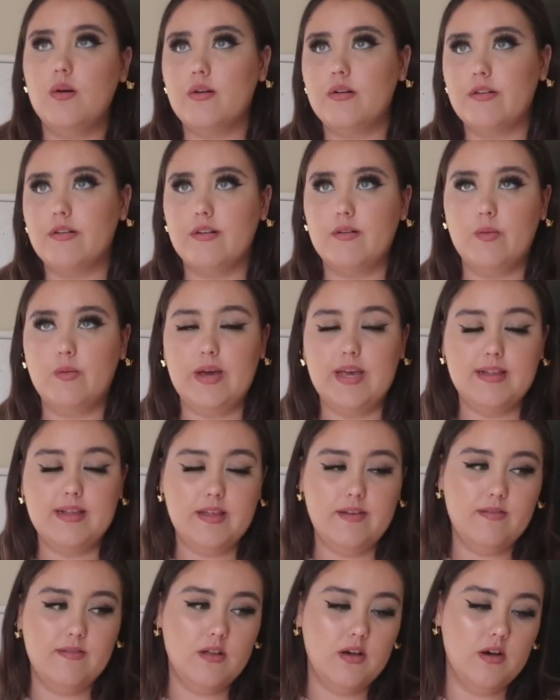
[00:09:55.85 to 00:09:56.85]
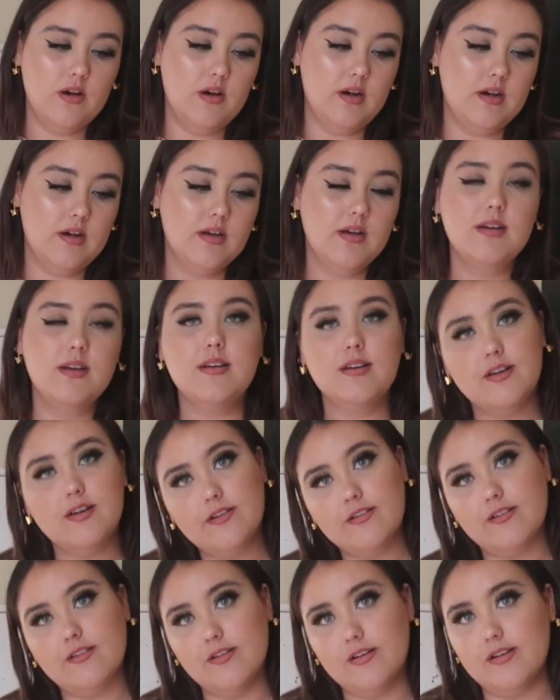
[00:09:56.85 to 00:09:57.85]
or a weekly vlog
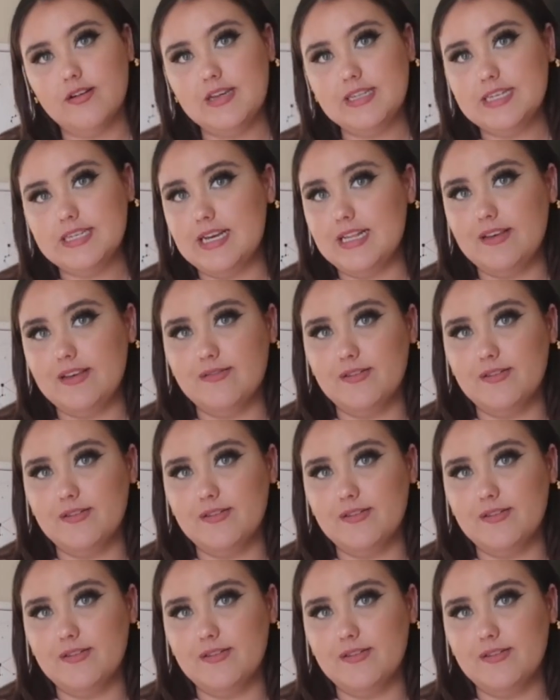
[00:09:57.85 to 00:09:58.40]
or a daily